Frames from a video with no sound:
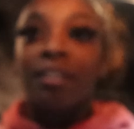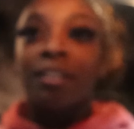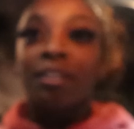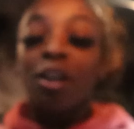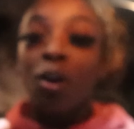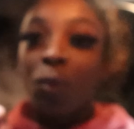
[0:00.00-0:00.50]

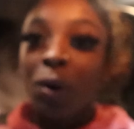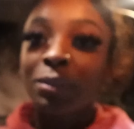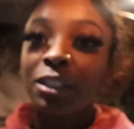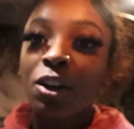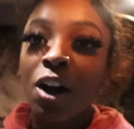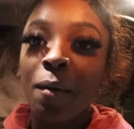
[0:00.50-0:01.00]
No, what was
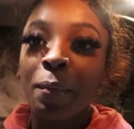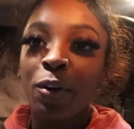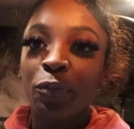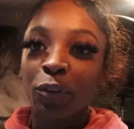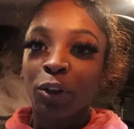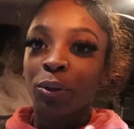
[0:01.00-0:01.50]
it called, Mount
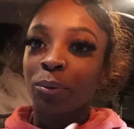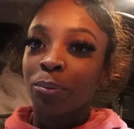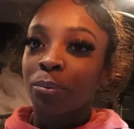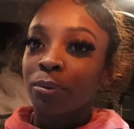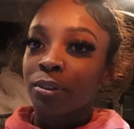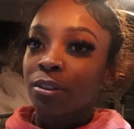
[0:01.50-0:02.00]
Faru?
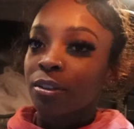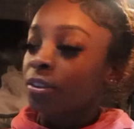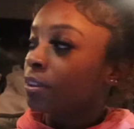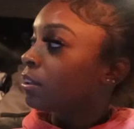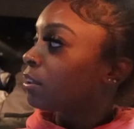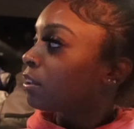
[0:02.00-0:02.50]
I don't
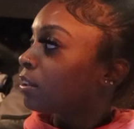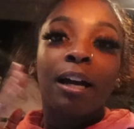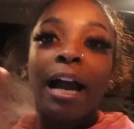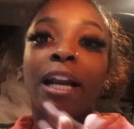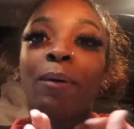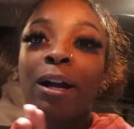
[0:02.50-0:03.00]
remember.
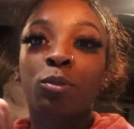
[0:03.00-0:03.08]
Anyways,